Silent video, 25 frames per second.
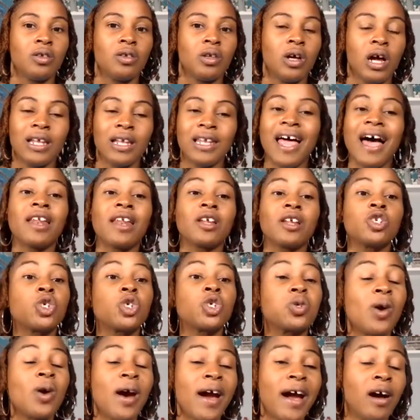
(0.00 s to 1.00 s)
a lot of
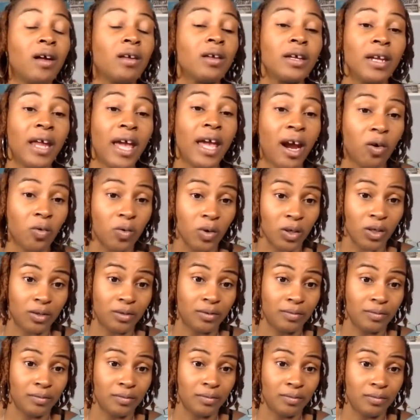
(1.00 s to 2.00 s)
trial and error.
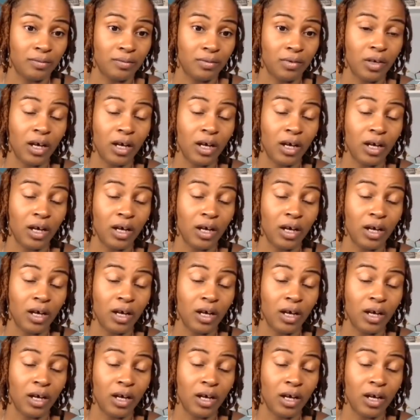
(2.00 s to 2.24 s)
A